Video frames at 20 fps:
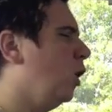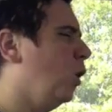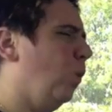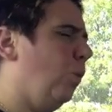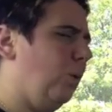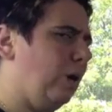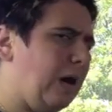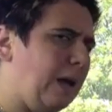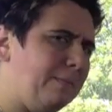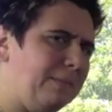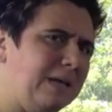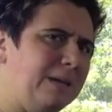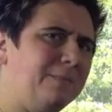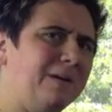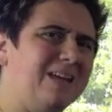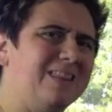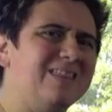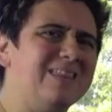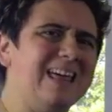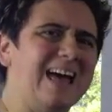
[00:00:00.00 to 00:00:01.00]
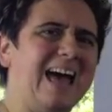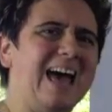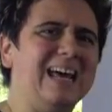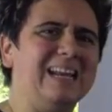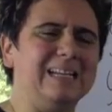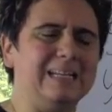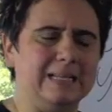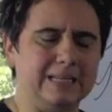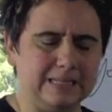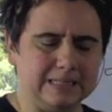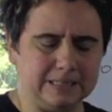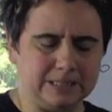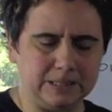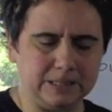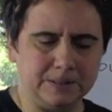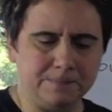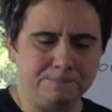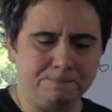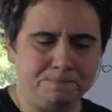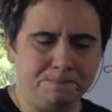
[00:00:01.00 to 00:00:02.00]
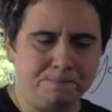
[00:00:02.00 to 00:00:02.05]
What I mean by that is